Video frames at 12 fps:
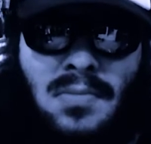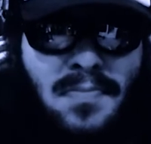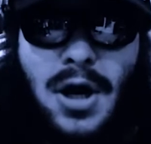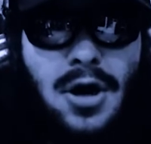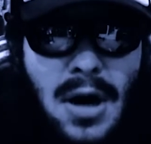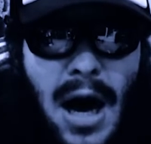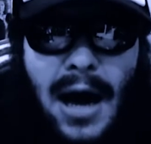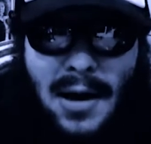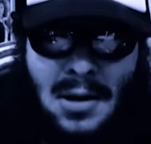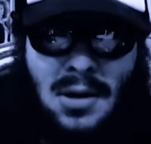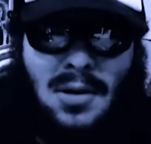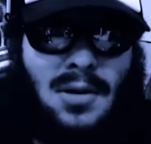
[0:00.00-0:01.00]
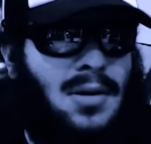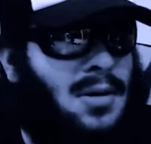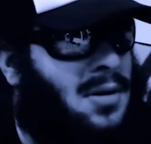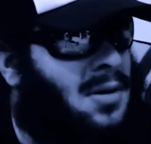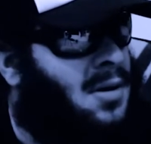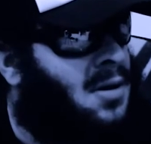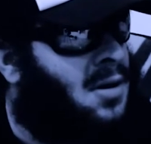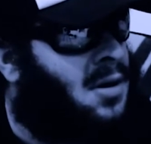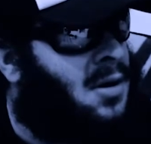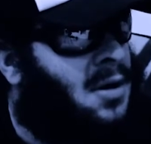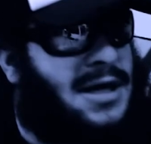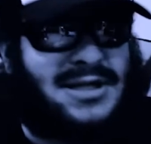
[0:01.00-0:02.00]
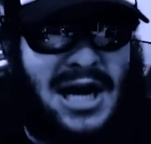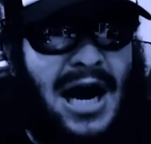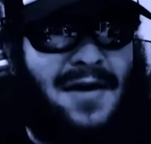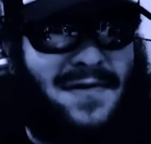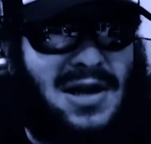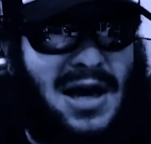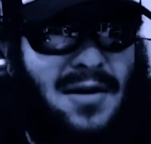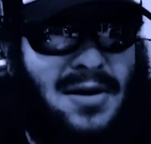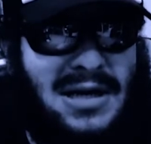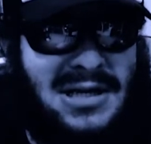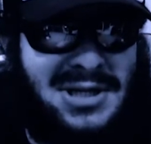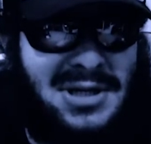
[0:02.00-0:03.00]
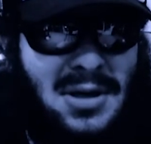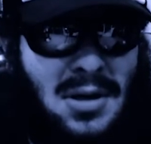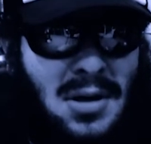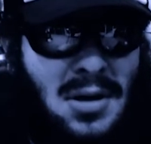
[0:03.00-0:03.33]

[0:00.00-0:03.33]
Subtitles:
But you're not. It's kind of hilarious.